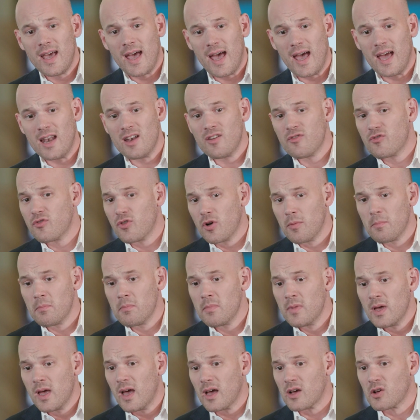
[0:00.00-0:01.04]
and from
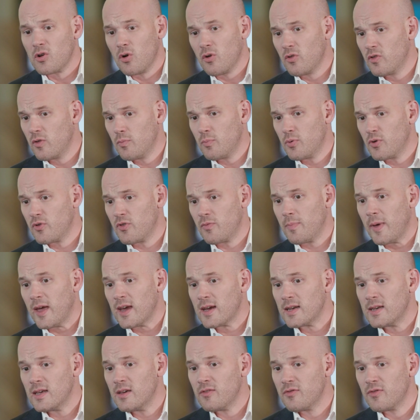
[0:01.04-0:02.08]
a cost
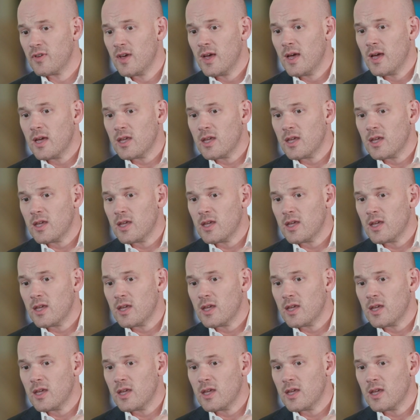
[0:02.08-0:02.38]
perspective,